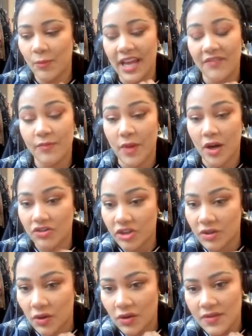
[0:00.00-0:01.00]
We have
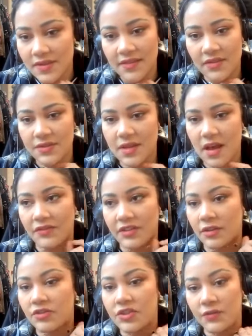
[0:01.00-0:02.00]
margin goals, and those
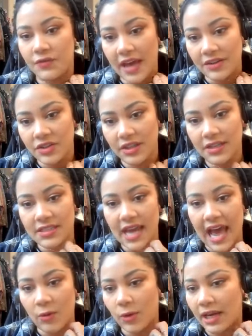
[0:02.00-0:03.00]
often do factor
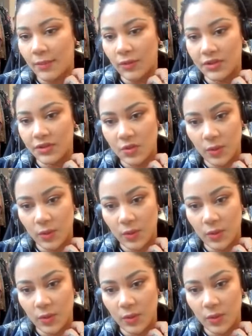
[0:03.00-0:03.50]
into how we're able